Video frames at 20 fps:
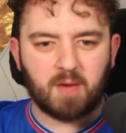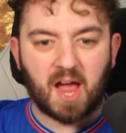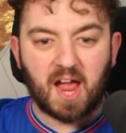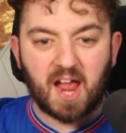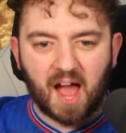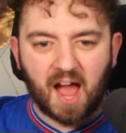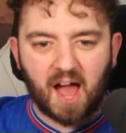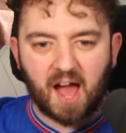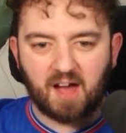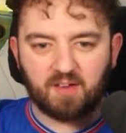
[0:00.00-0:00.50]
I
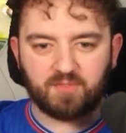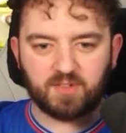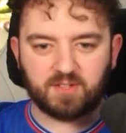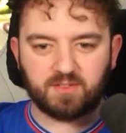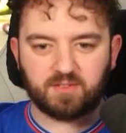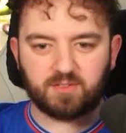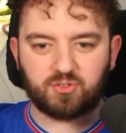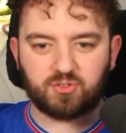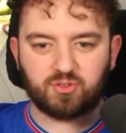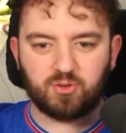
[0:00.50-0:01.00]

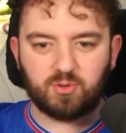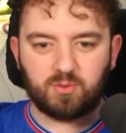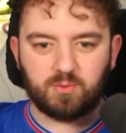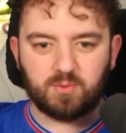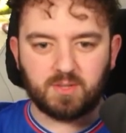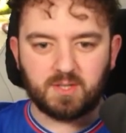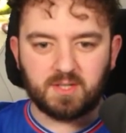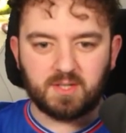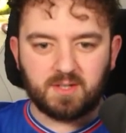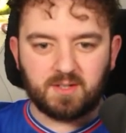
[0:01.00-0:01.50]
haven't, so
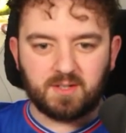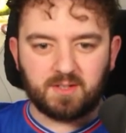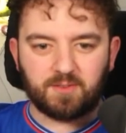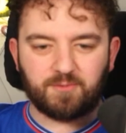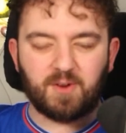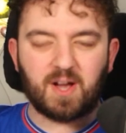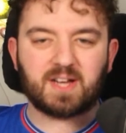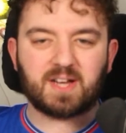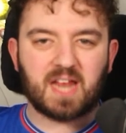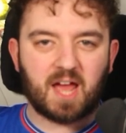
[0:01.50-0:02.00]
the
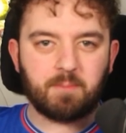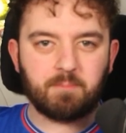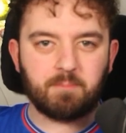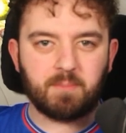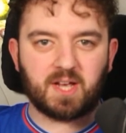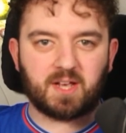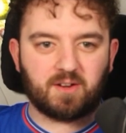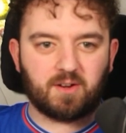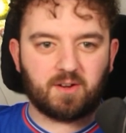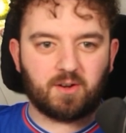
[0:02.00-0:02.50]
fact I'm
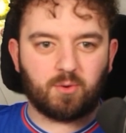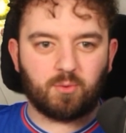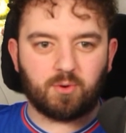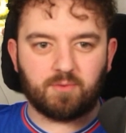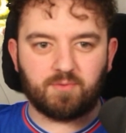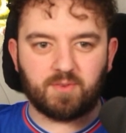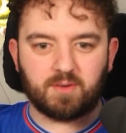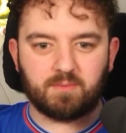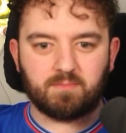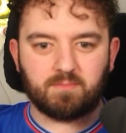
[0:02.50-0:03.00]
making a note
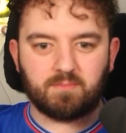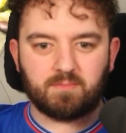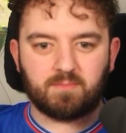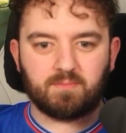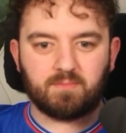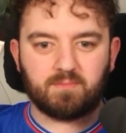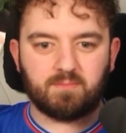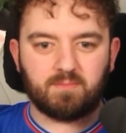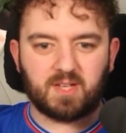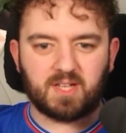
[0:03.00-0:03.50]
of it
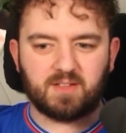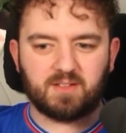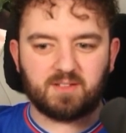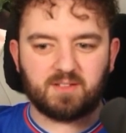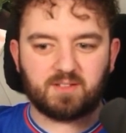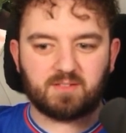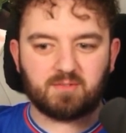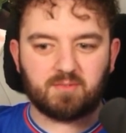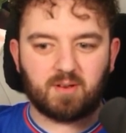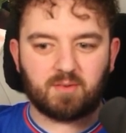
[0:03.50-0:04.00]

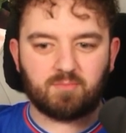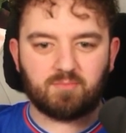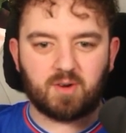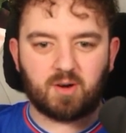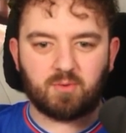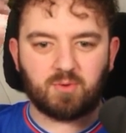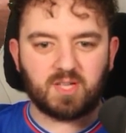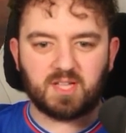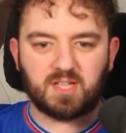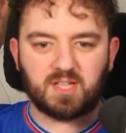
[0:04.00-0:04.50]
means I, I
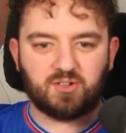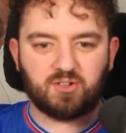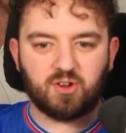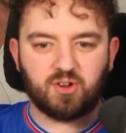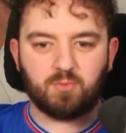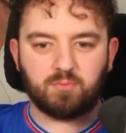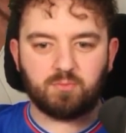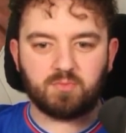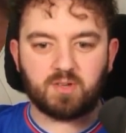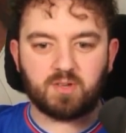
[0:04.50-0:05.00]
really
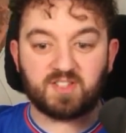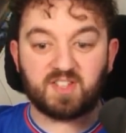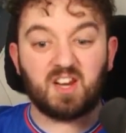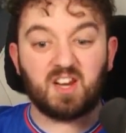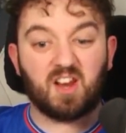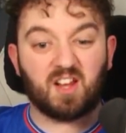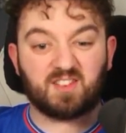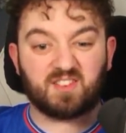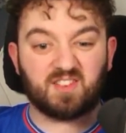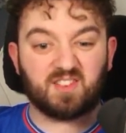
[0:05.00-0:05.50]
don't. I see
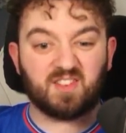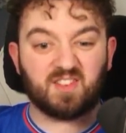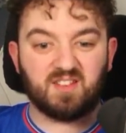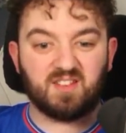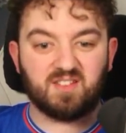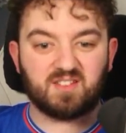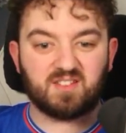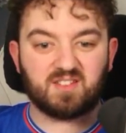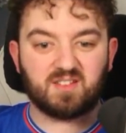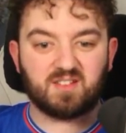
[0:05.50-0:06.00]
lots of
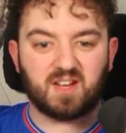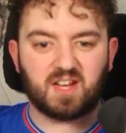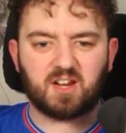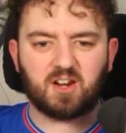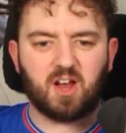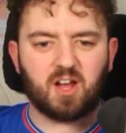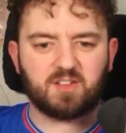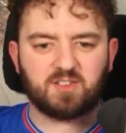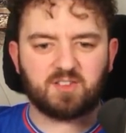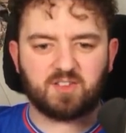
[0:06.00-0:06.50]
these, like
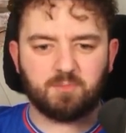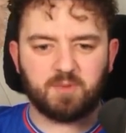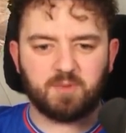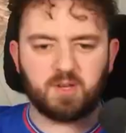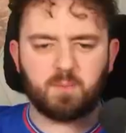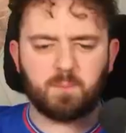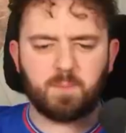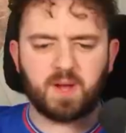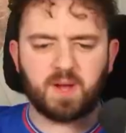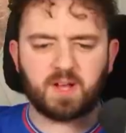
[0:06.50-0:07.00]
lots of them. You
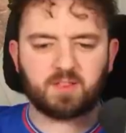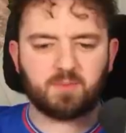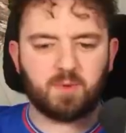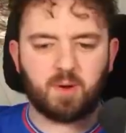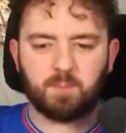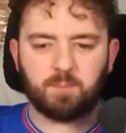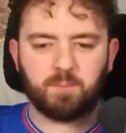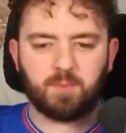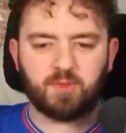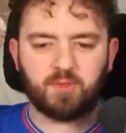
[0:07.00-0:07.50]
can pick them
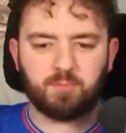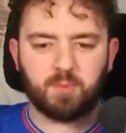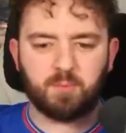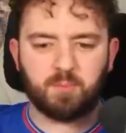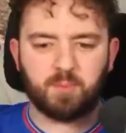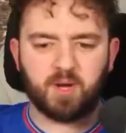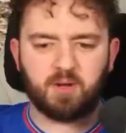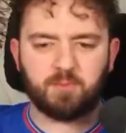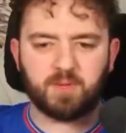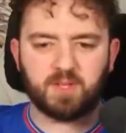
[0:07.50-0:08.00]
up and put them
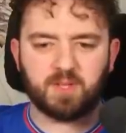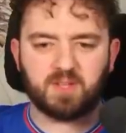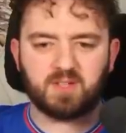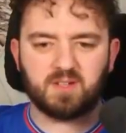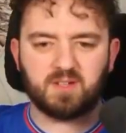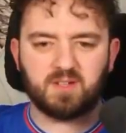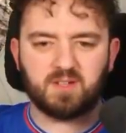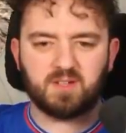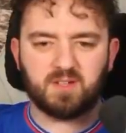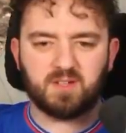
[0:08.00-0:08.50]
about, but
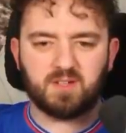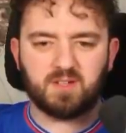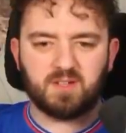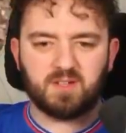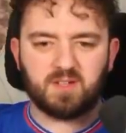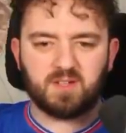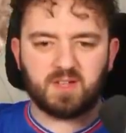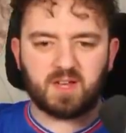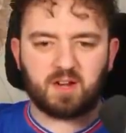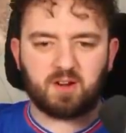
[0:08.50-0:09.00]

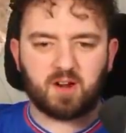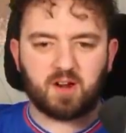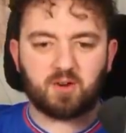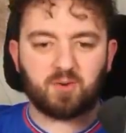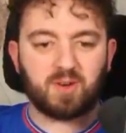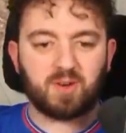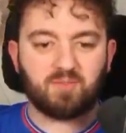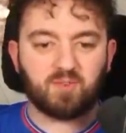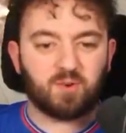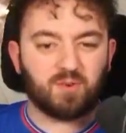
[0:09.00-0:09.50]
I don't, I
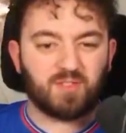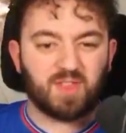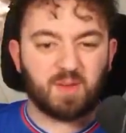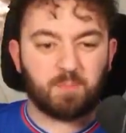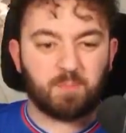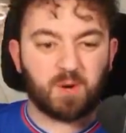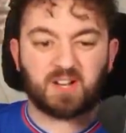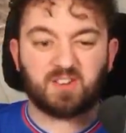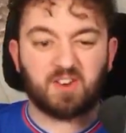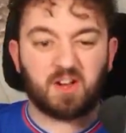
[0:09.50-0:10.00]
don't even know if they
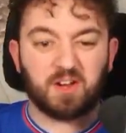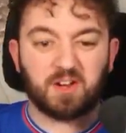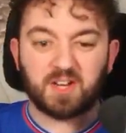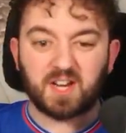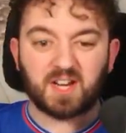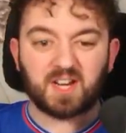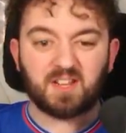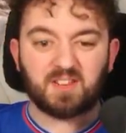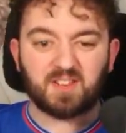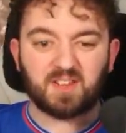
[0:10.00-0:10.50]
break down to
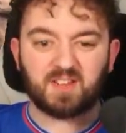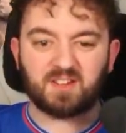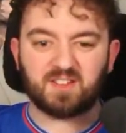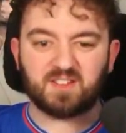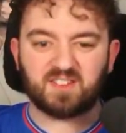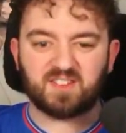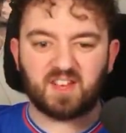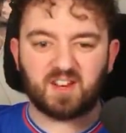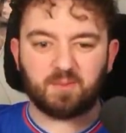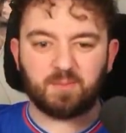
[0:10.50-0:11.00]
anything in the
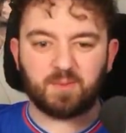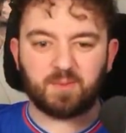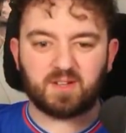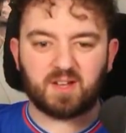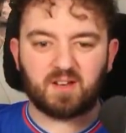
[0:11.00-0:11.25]
settlement.